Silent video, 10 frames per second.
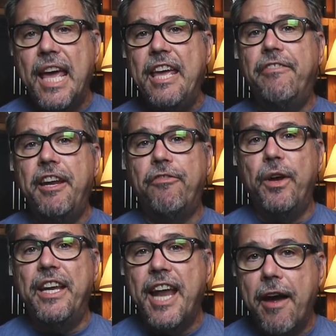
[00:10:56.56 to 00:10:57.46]
Even if
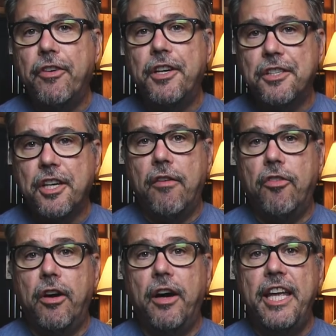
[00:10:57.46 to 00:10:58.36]
we never
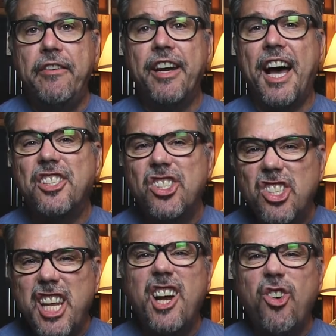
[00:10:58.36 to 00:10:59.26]
discover even a
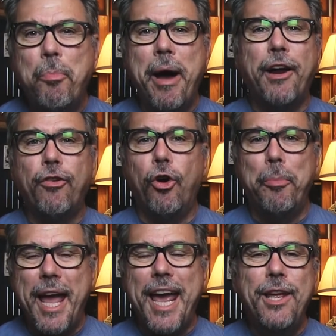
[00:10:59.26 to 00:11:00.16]
single
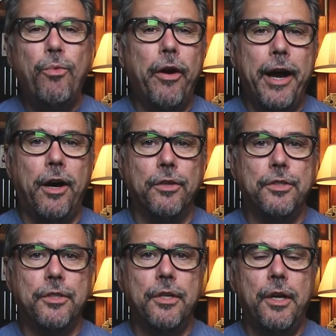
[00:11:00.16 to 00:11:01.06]
microbe anywhere
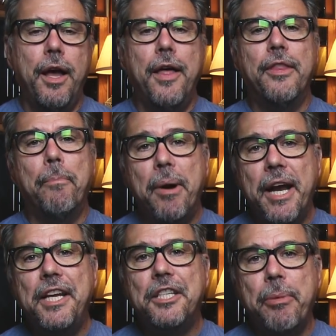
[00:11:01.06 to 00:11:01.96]
else, the
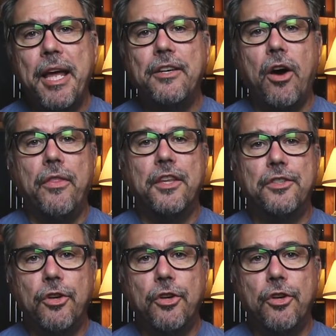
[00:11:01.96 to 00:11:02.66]
money spent on the